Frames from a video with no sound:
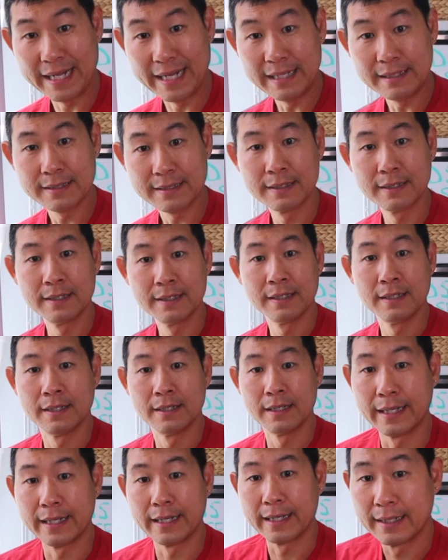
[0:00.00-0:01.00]
and that
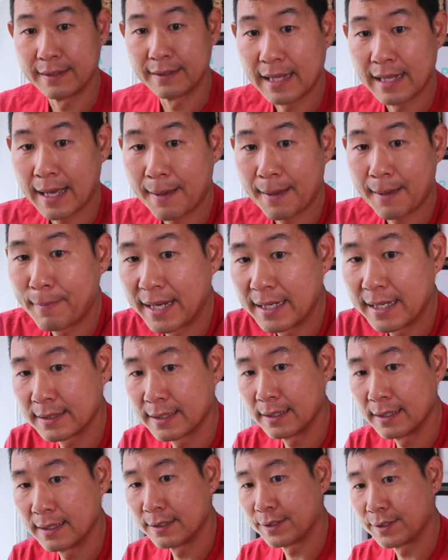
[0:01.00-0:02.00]
base you can see
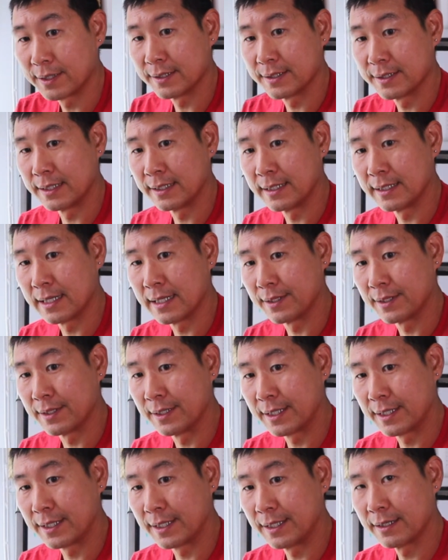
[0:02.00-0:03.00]
down in here
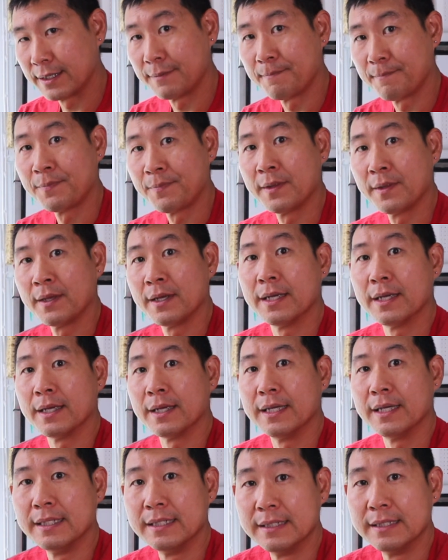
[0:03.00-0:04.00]
is
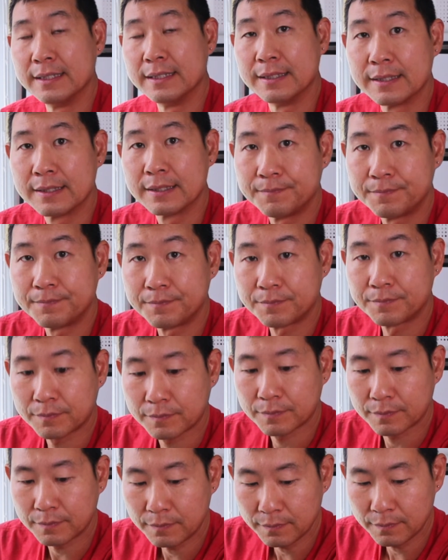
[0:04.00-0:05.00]

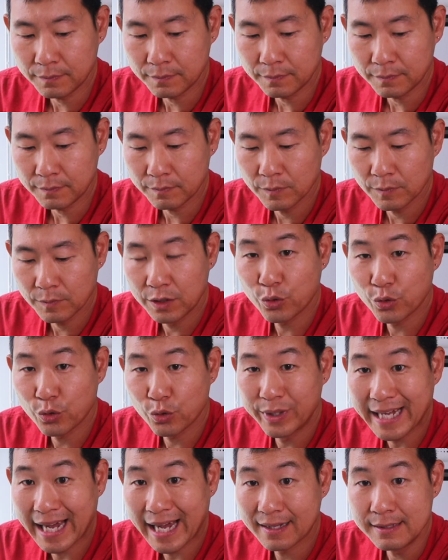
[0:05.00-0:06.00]
20 gallons.
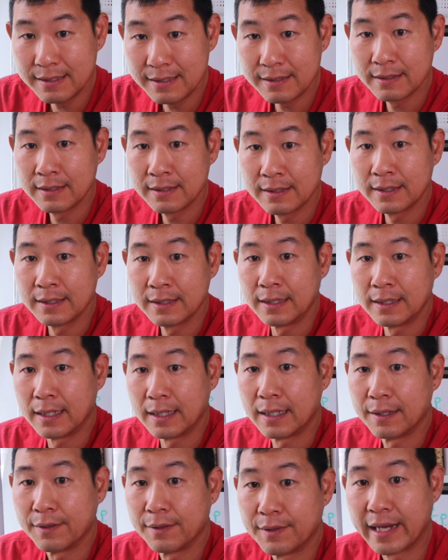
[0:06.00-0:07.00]
They have a
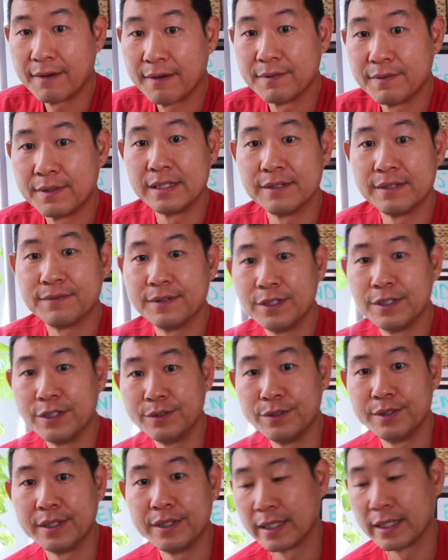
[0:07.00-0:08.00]
different unit as
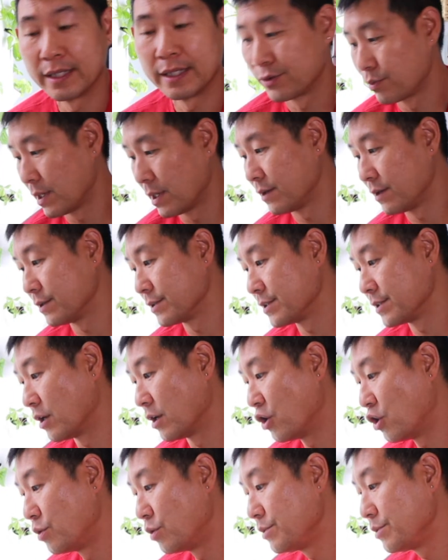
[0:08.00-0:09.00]
well. It's the home unit,
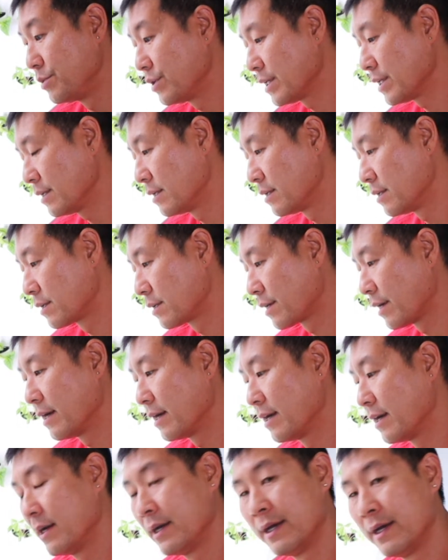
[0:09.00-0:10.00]
okay? And I've
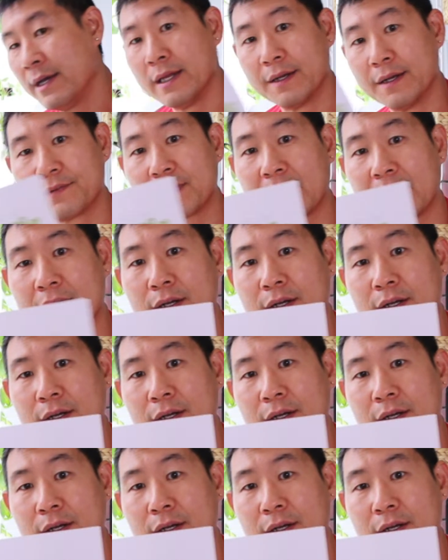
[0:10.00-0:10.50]
got a whole